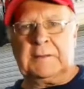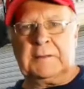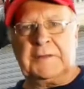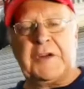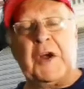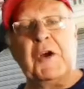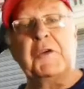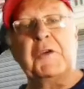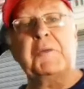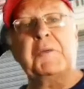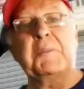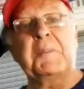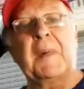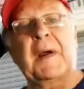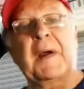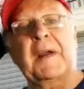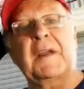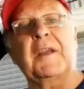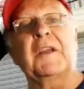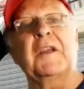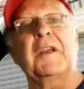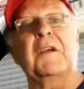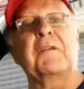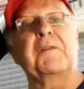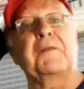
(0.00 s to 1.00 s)
Don't
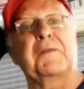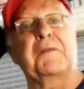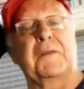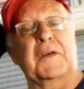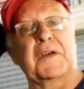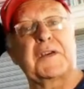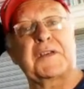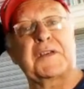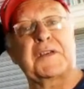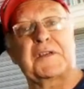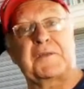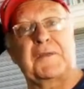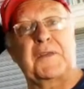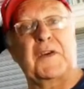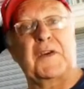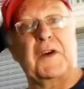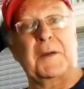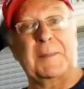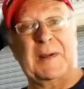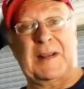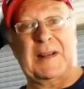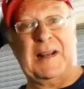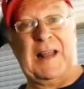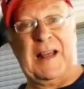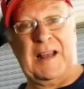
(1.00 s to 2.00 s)
make your first
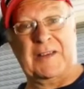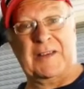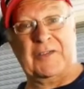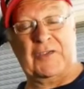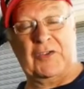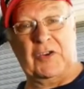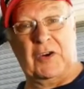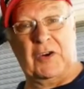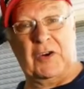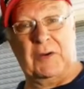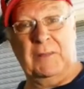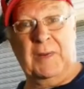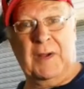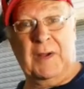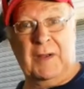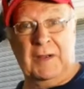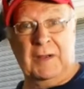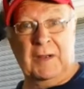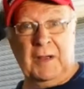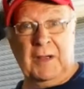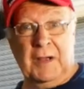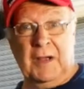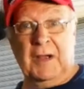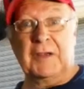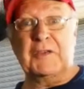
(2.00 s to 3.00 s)
fiberglass job
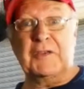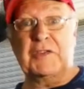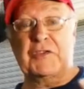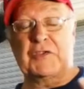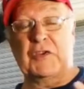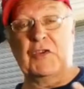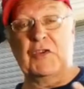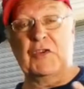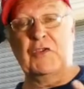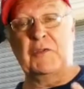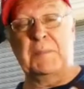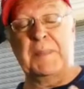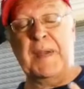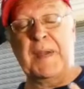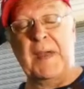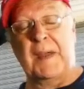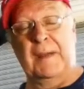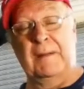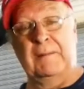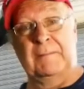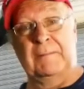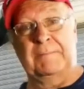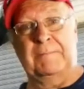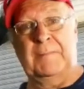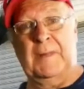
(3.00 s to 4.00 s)
too
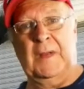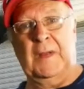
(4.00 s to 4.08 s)
big,